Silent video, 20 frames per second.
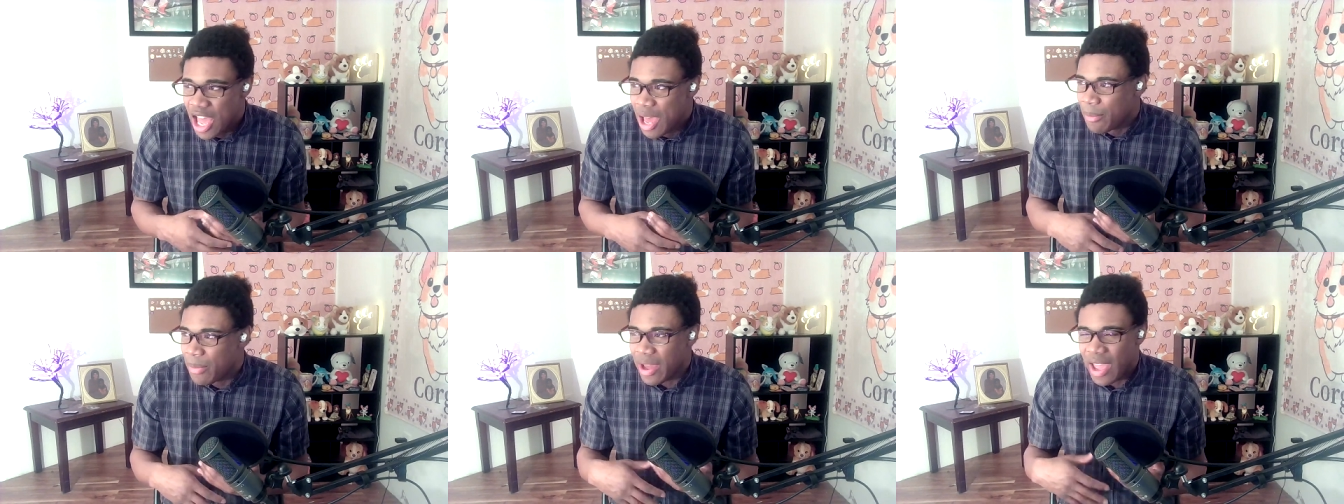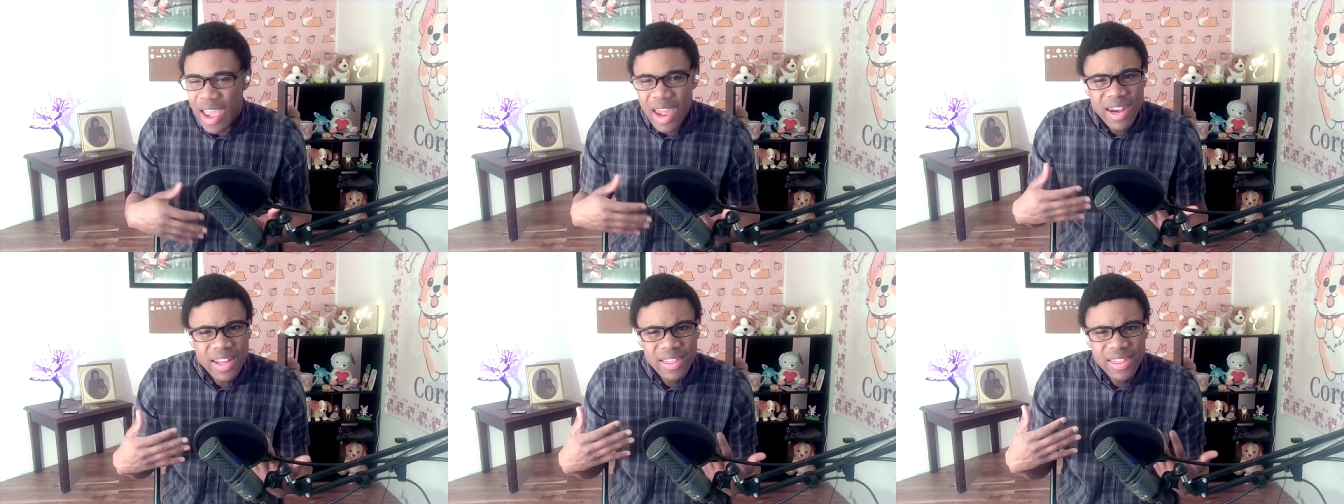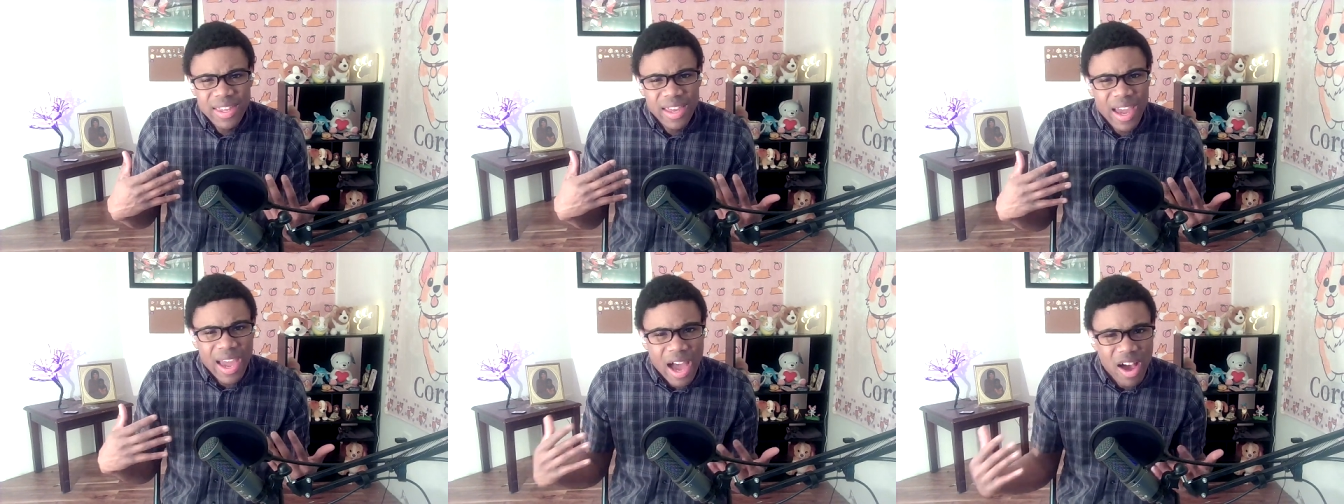But
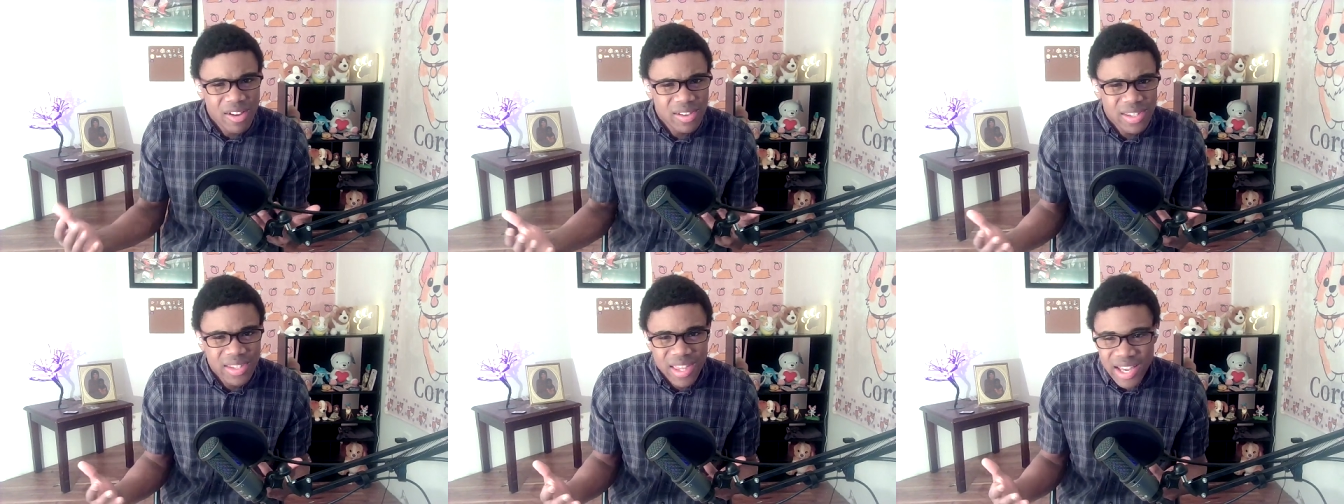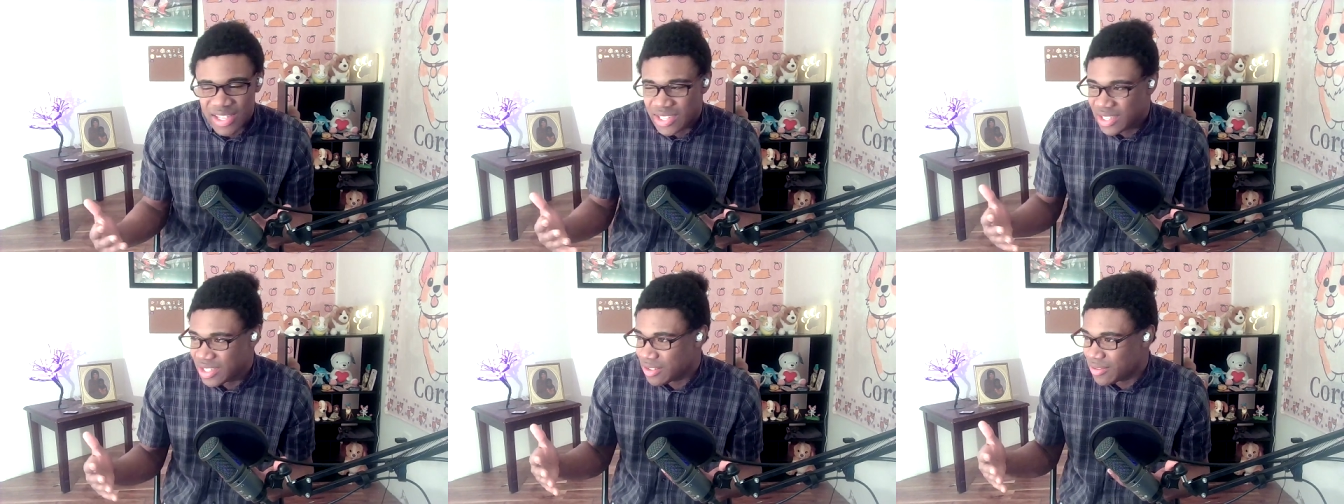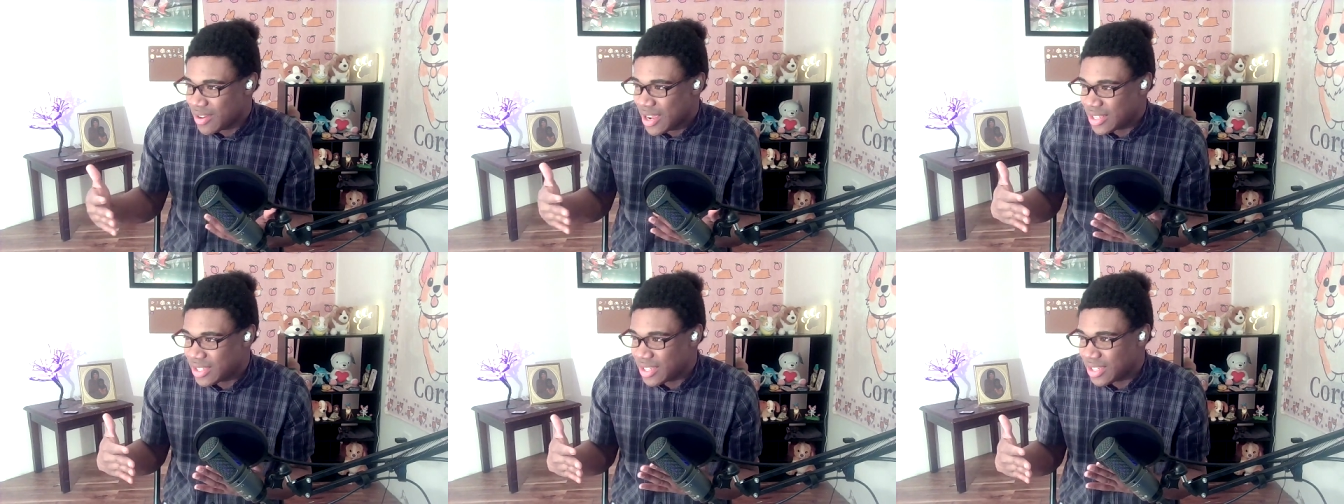anything else that
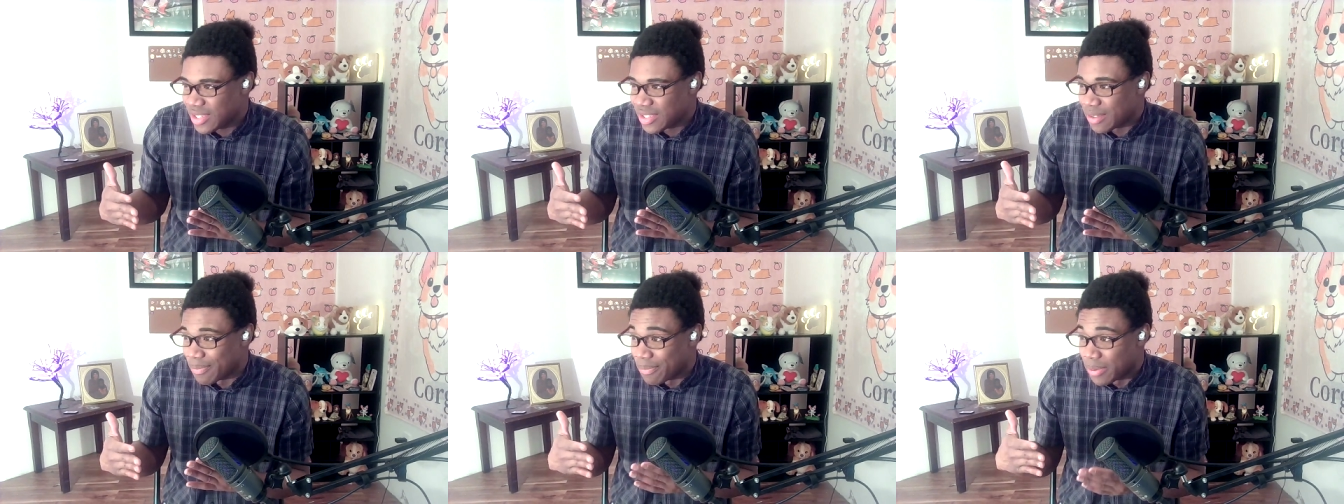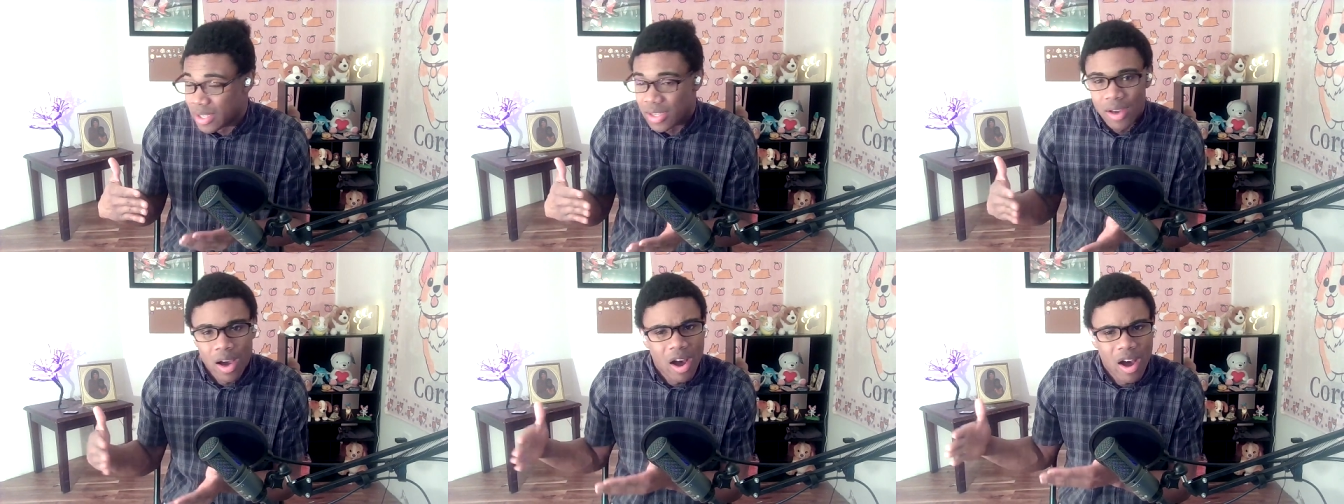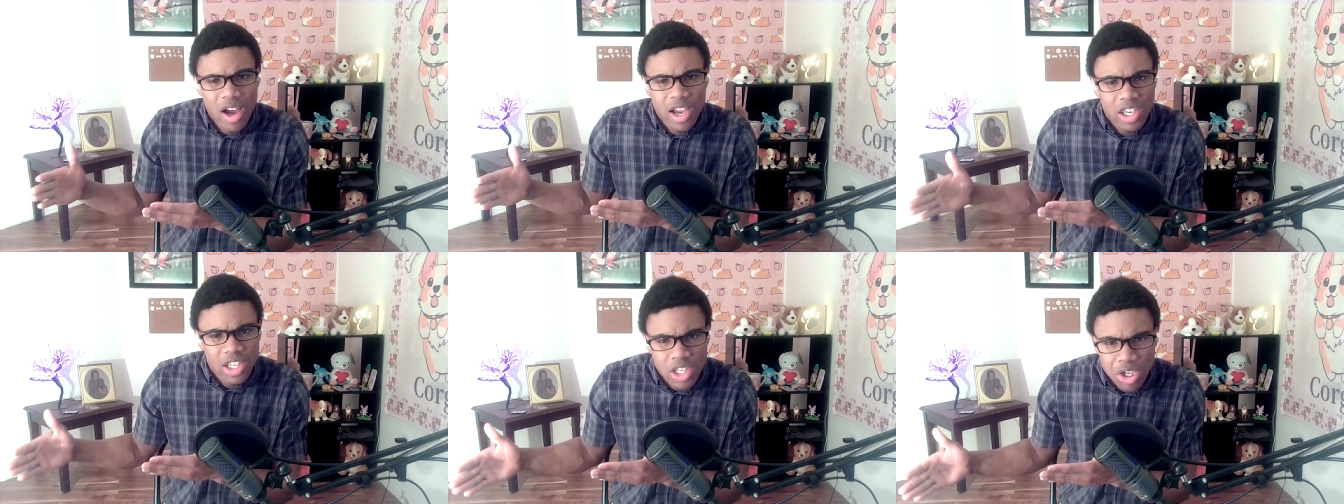stretches
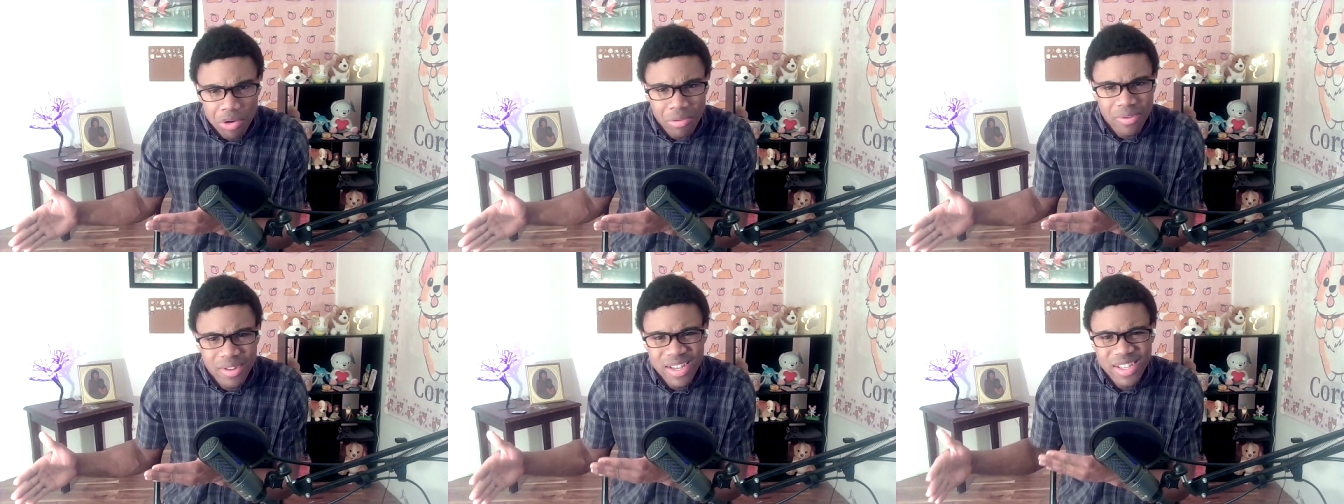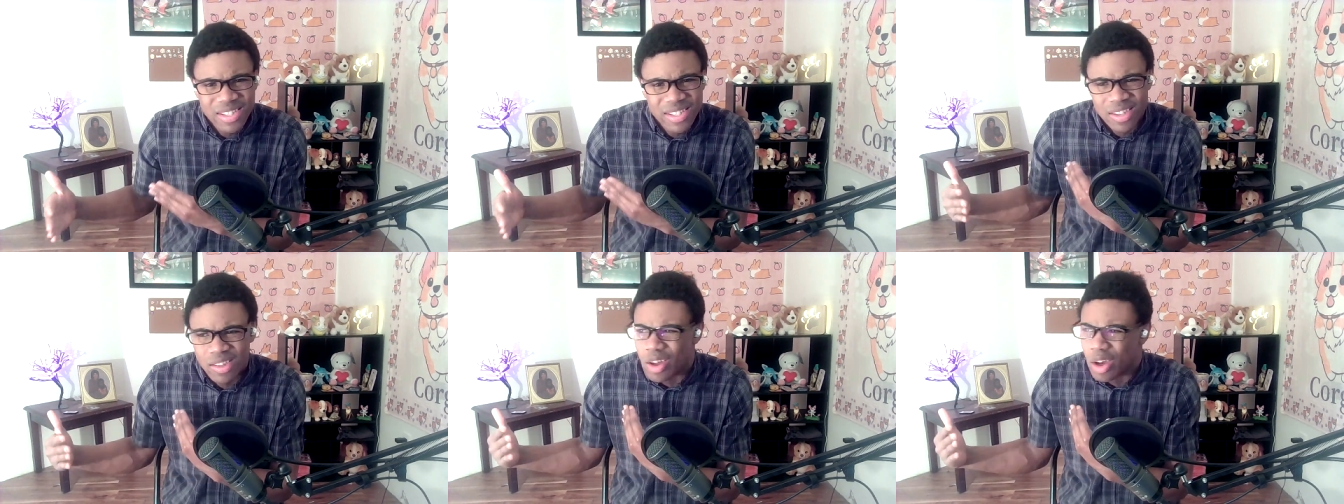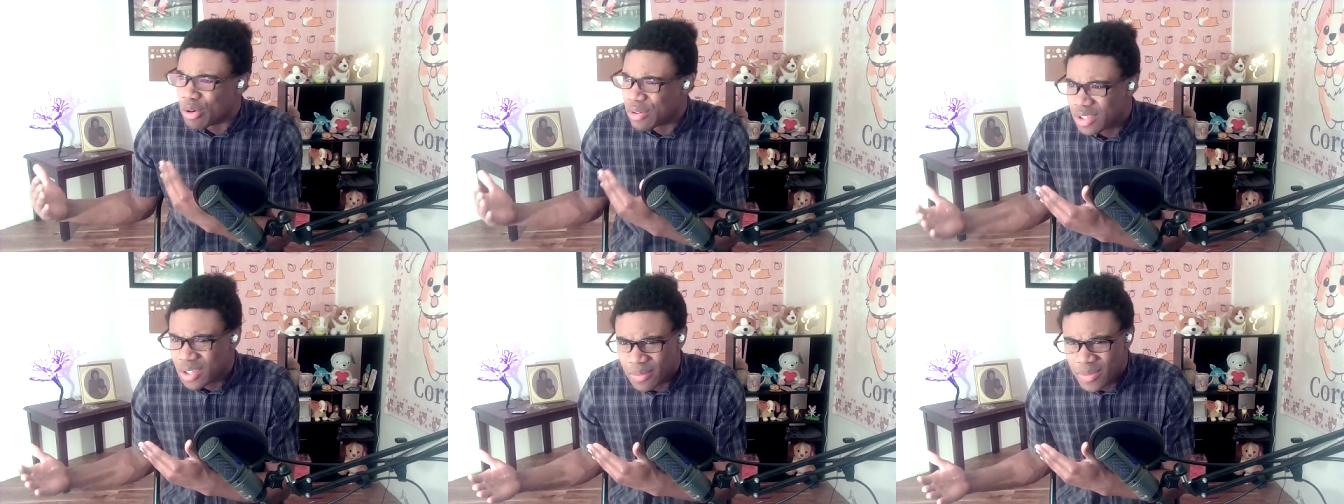beyond cuteness and
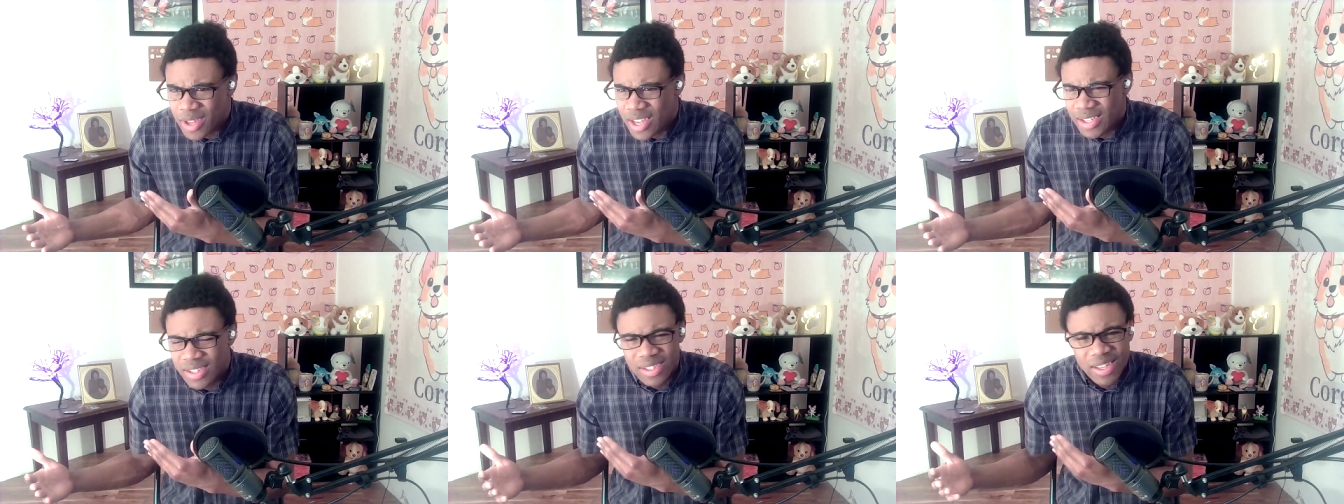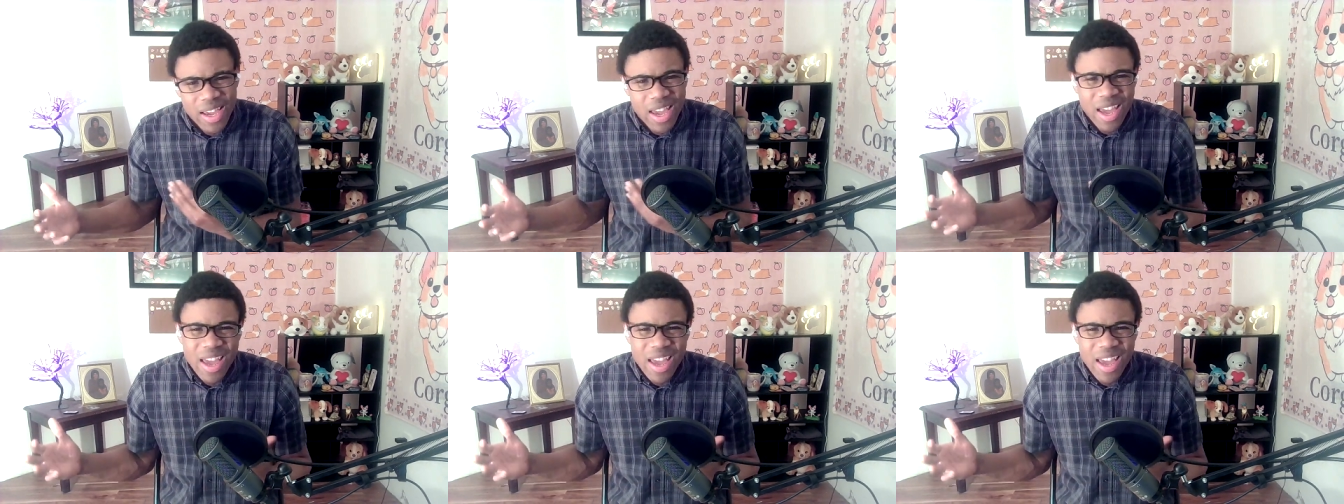wholesomeness,